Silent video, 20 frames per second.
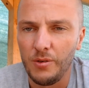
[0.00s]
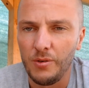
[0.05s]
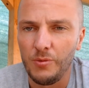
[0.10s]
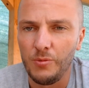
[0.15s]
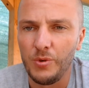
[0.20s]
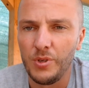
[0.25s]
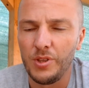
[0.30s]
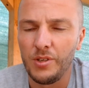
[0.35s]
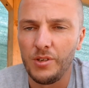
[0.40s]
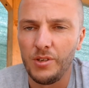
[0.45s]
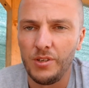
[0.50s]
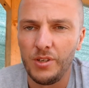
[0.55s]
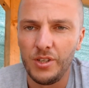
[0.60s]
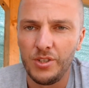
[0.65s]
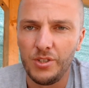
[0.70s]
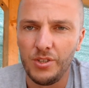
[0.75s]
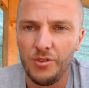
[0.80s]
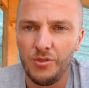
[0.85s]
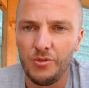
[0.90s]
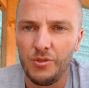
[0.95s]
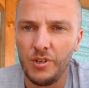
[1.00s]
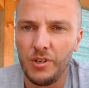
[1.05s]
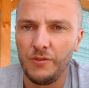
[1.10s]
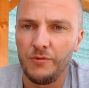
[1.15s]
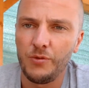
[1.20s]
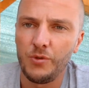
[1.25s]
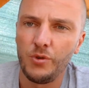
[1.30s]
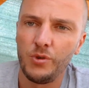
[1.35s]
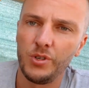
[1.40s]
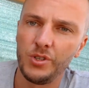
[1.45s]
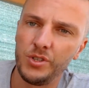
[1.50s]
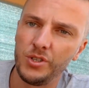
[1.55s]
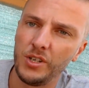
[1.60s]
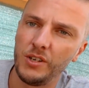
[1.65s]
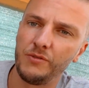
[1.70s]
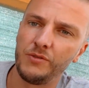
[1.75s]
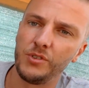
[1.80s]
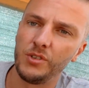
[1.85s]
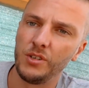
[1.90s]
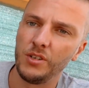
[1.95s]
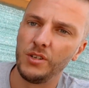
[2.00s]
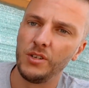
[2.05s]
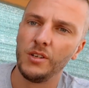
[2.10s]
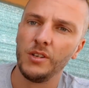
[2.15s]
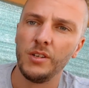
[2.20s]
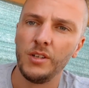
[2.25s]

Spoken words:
with condition 3, of course, you have to